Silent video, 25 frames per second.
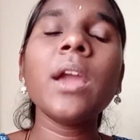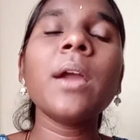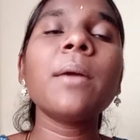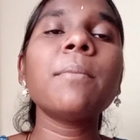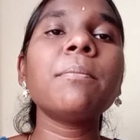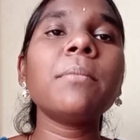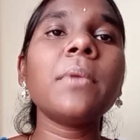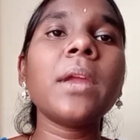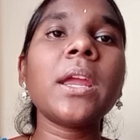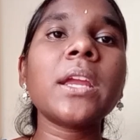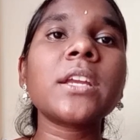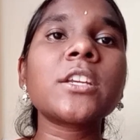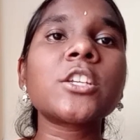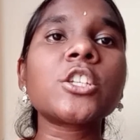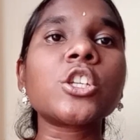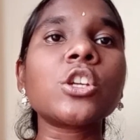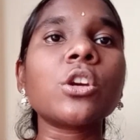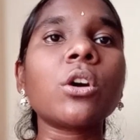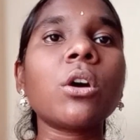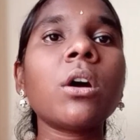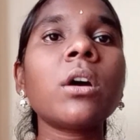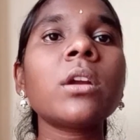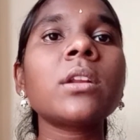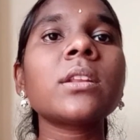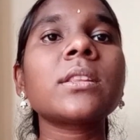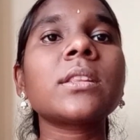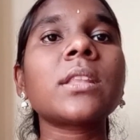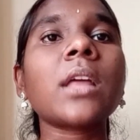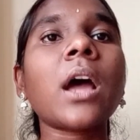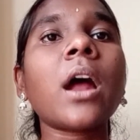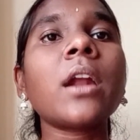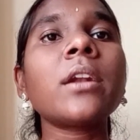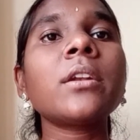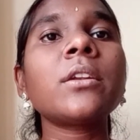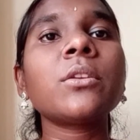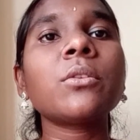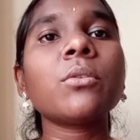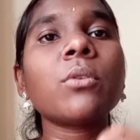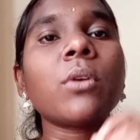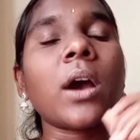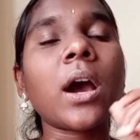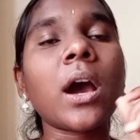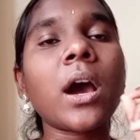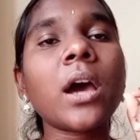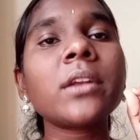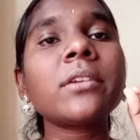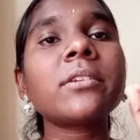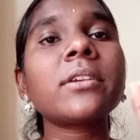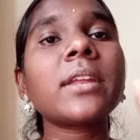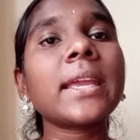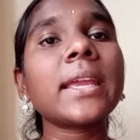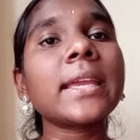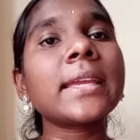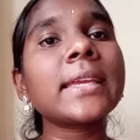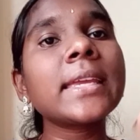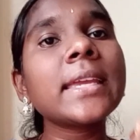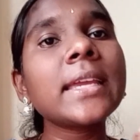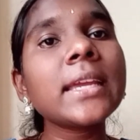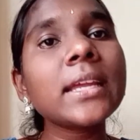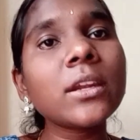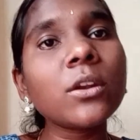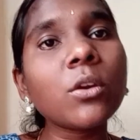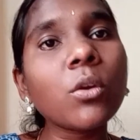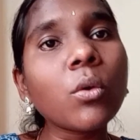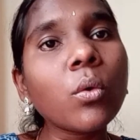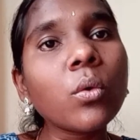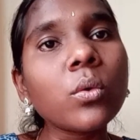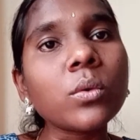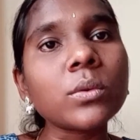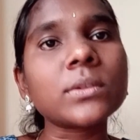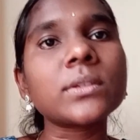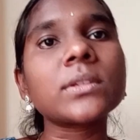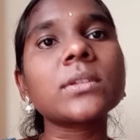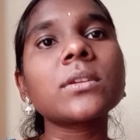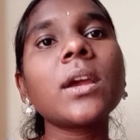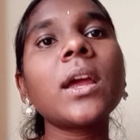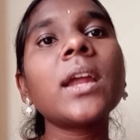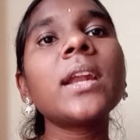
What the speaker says: make sure that you are taking notes,